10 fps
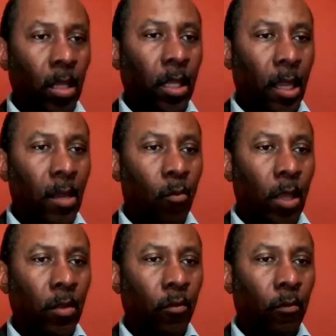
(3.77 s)
going to tell them
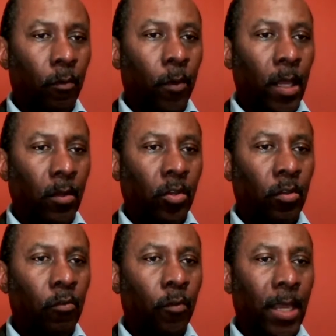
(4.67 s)
what the
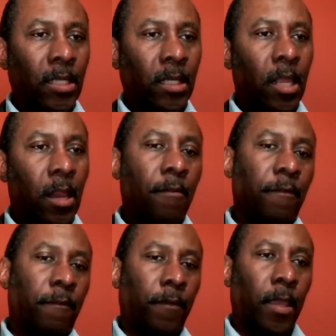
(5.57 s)
true reasoning
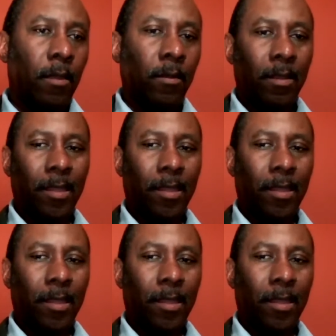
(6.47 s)
of, yeah.